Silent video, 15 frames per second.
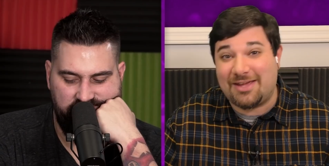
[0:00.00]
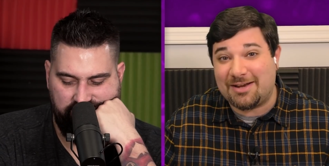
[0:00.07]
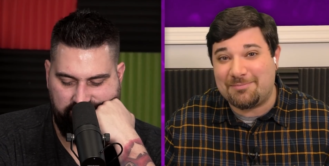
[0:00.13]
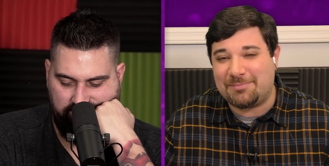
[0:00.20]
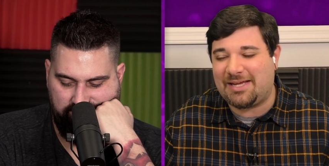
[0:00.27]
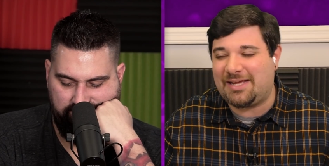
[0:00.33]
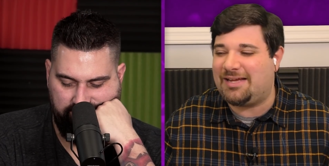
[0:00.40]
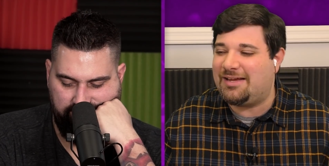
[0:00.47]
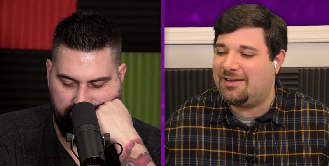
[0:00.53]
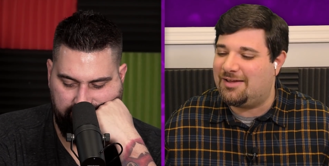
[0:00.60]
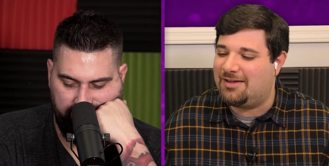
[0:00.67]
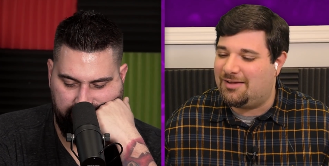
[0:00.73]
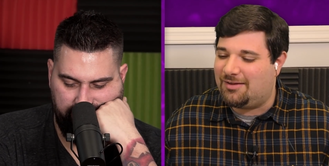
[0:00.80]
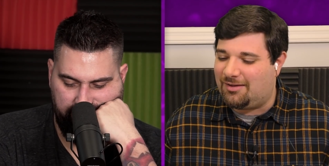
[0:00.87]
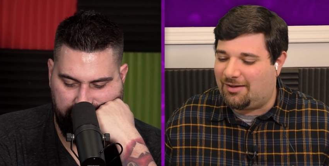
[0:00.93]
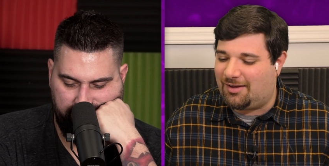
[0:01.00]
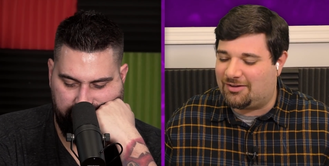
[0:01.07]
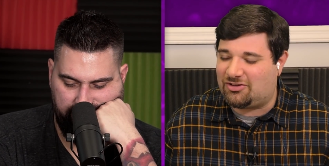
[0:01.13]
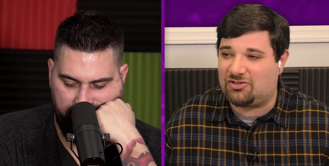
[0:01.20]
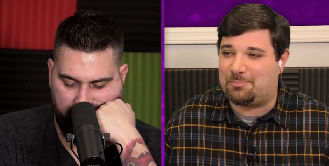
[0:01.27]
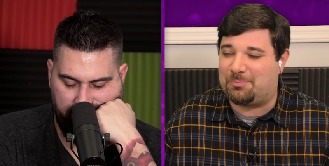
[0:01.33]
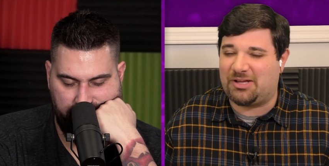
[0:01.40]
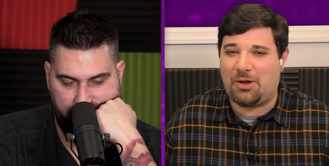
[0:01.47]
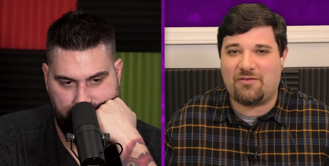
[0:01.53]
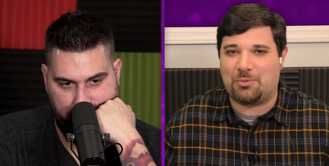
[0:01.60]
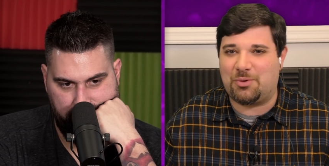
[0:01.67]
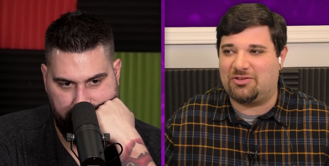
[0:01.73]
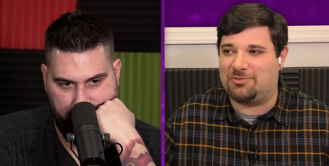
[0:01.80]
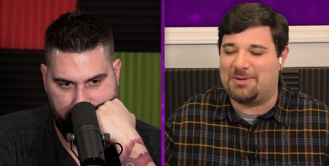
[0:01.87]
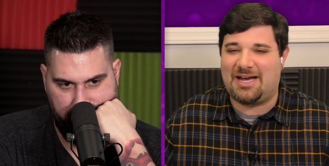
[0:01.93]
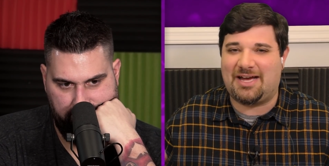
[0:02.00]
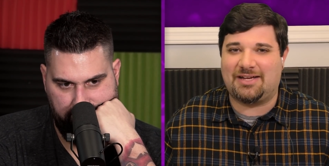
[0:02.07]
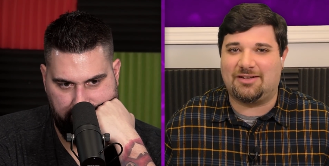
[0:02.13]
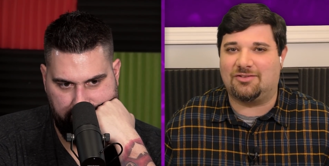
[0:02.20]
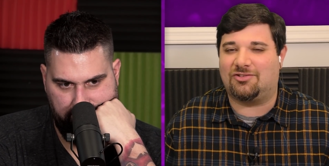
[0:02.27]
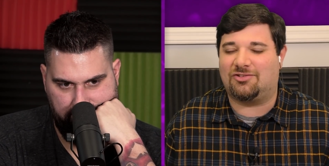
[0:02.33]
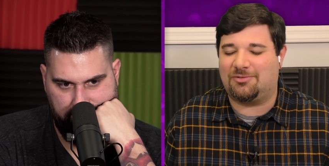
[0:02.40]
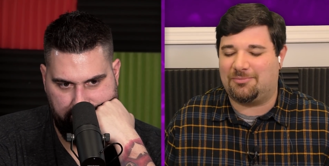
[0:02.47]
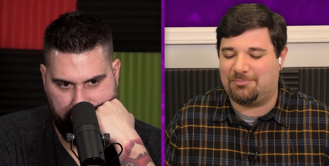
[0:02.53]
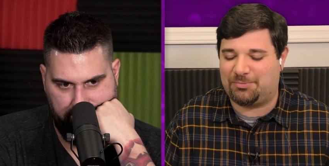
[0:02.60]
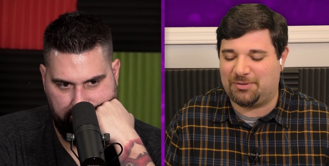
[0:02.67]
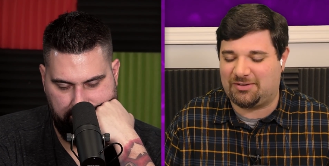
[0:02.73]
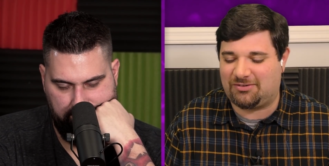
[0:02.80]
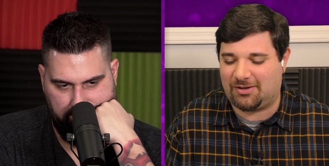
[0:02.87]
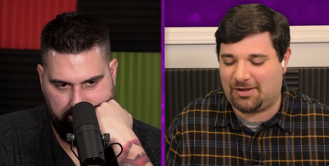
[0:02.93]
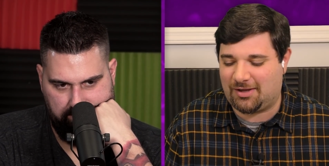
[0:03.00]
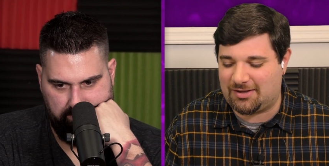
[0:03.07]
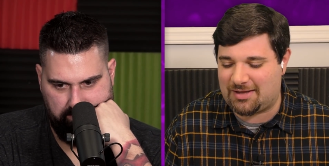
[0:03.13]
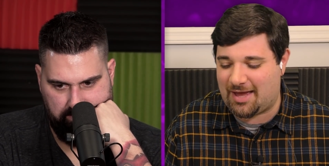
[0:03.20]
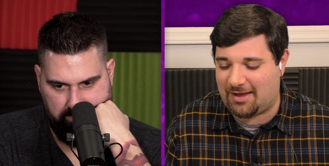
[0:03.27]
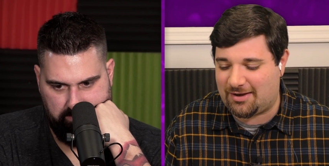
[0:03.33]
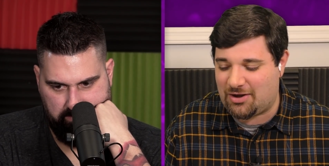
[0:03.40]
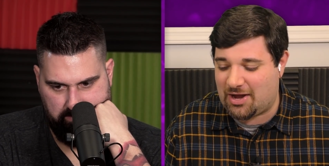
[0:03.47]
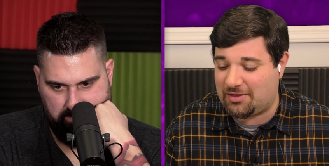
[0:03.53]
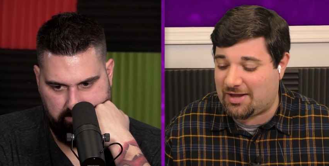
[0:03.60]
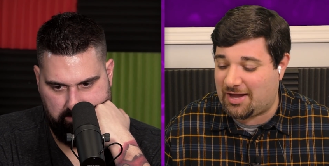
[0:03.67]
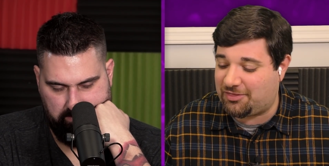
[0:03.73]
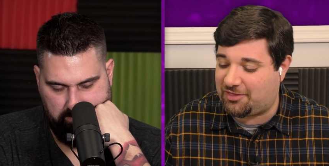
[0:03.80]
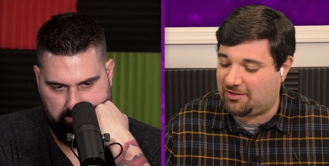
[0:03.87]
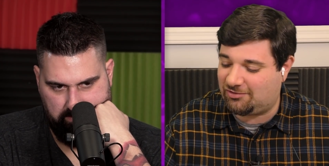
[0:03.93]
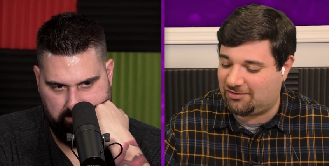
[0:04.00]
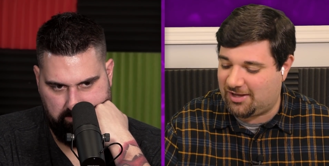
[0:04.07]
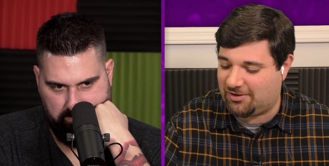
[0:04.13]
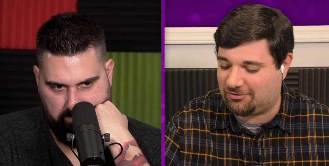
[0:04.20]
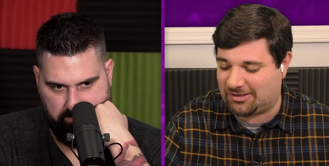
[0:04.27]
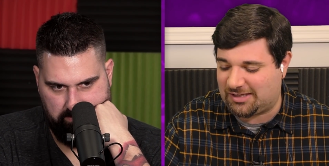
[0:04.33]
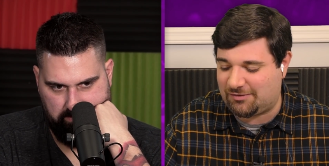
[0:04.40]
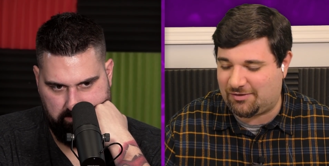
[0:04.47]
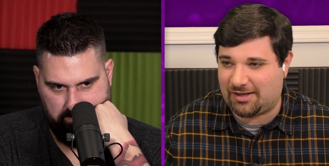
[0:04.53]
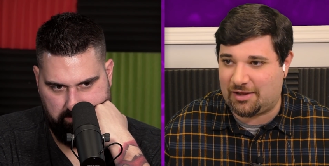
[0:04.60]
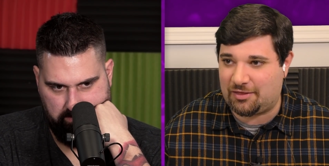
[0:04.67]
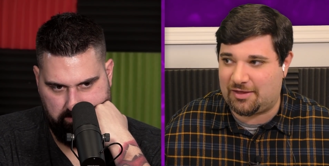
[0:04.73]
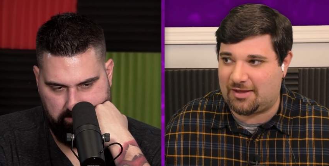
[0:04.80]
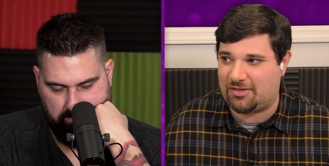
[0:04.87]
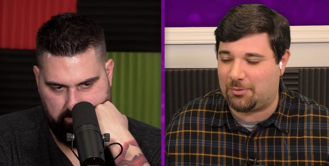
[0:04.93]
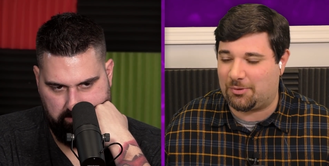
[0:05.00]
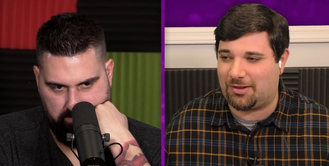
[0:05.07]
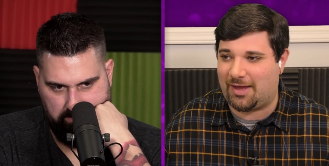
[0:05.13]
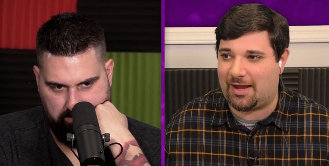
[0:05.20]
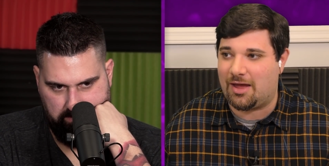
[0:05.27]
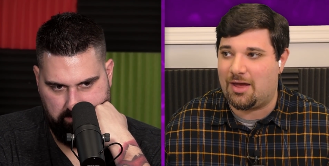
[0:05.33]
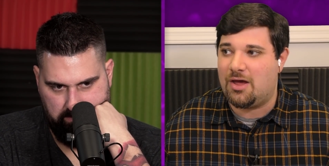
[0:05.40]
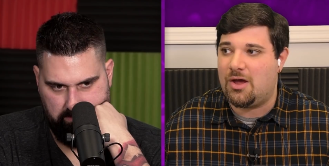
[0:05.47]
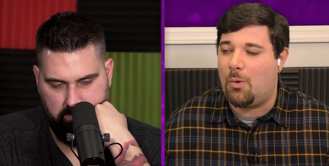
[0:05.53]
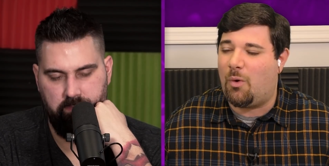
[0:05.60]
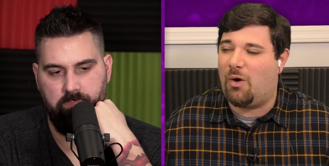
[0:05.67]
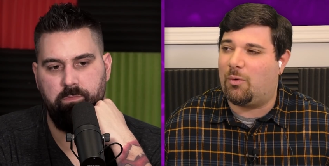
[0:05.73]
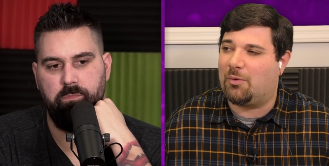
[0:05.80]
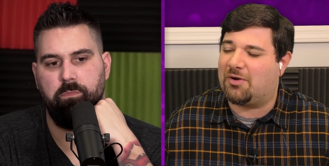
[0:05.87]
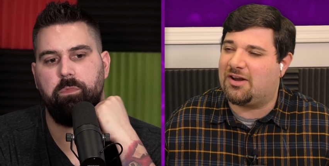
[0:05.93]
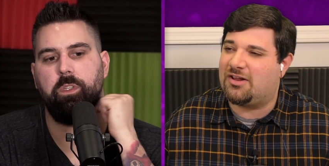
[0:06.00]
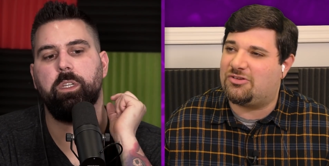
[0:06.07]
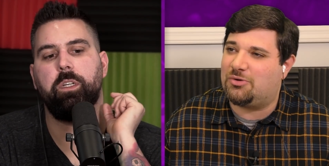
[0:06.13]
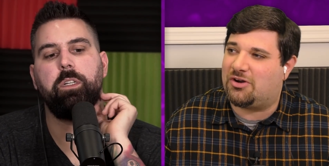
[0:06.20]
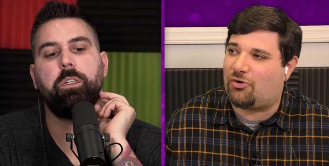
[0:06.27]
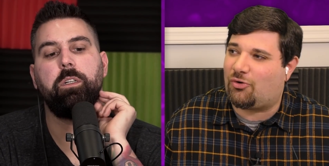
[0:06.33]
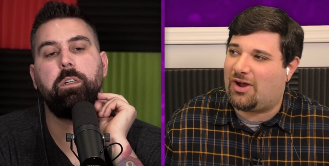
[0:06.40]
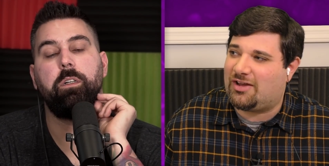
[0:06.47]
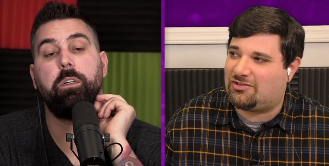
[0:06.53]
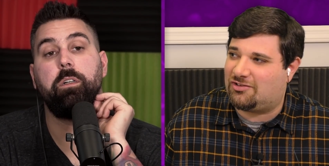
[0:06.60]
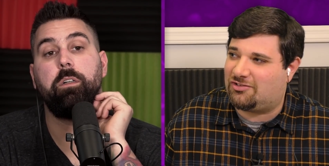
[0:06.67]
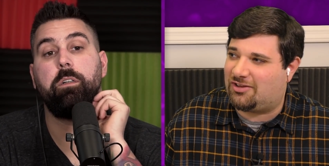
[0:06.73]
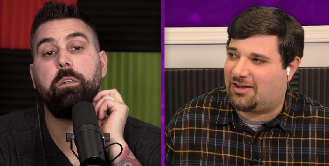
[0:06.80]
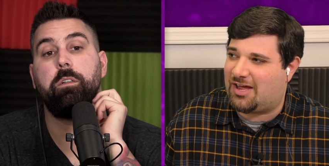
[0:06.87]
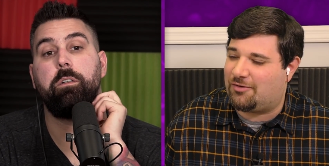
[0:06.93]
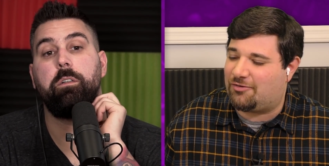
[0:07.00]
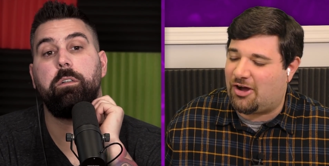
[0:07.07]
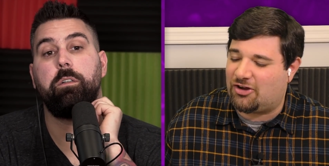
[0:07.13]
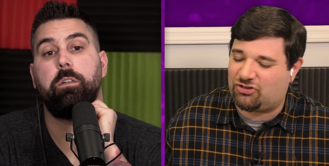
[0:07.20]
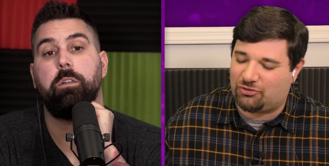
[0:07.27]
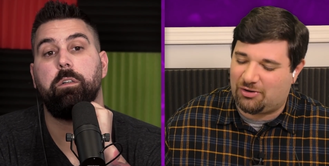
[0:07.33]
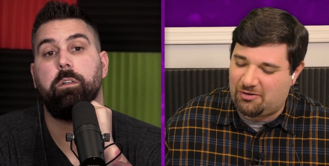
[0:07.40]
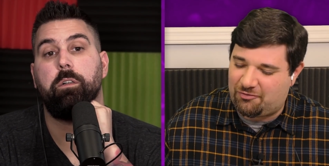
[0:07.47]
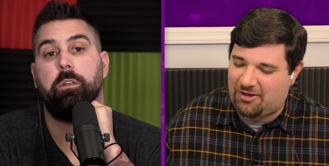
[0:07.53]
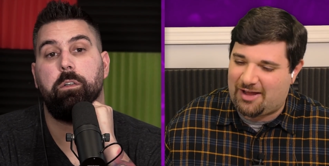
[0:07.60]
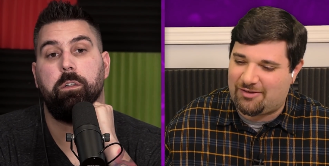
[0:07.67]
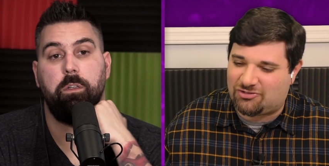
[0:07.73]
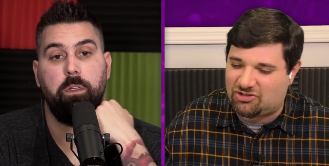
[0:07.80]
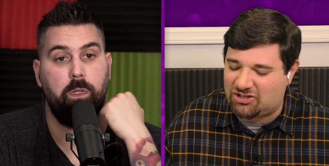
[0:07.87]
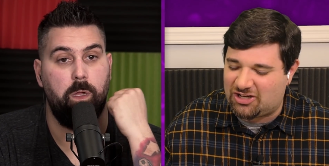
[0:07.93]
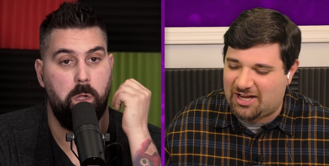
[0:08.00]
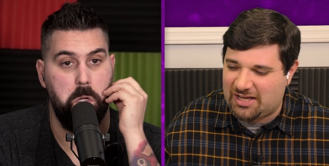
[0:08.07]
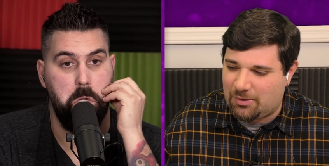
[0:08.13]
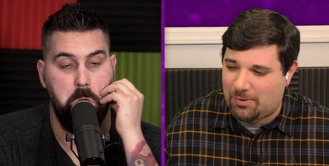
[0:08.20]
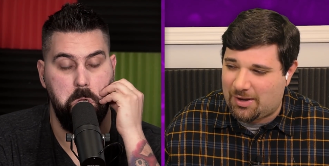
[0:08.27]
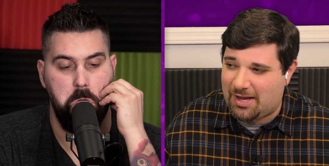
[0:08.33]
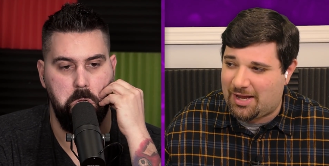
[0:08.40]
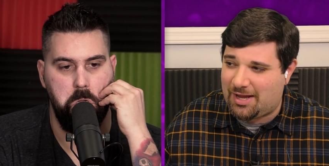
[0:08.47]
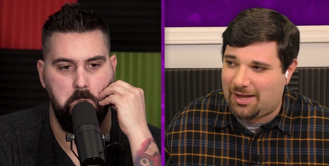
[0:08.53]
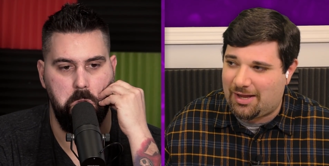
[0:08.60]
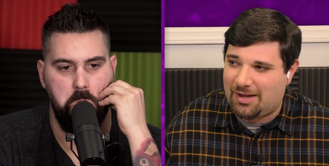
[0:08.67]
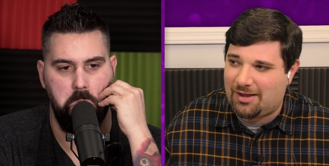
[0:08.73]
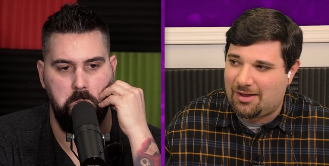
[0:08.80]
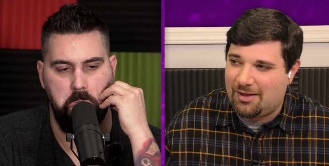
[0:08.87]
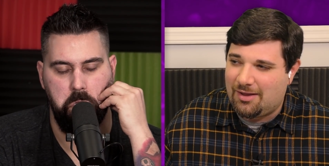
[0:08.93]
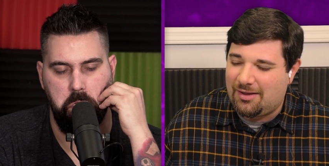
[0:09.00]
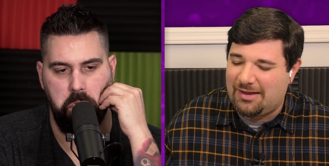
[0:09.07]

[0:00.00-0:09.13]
Speaker 1: kidding me? Just blow everyone's minds. But yeah, no, I think Snyder's leaving, and I think they were like, well, we're going to do a crisis to kind of usher in 5G anyway.